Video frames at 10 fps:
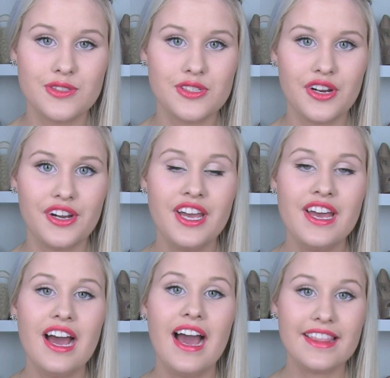So
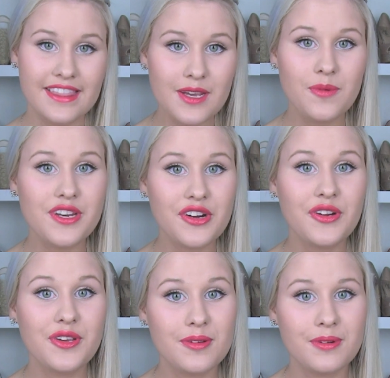I think we know
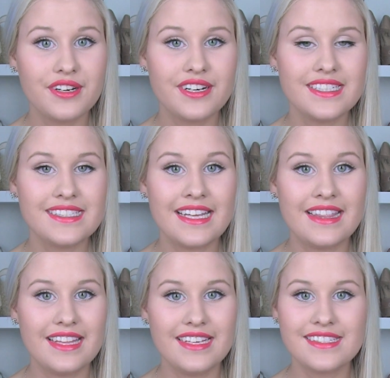who the winner is
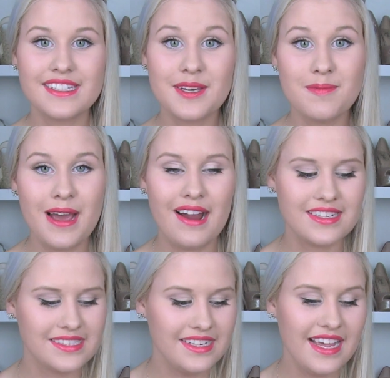in this
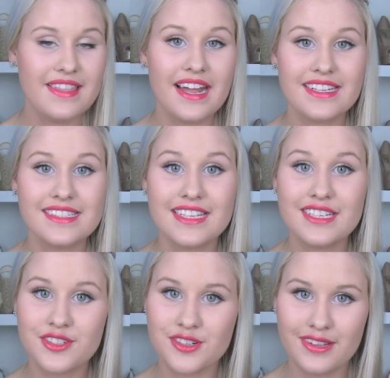comparison, and that is the
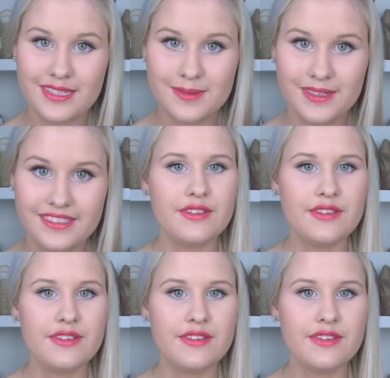Australis one.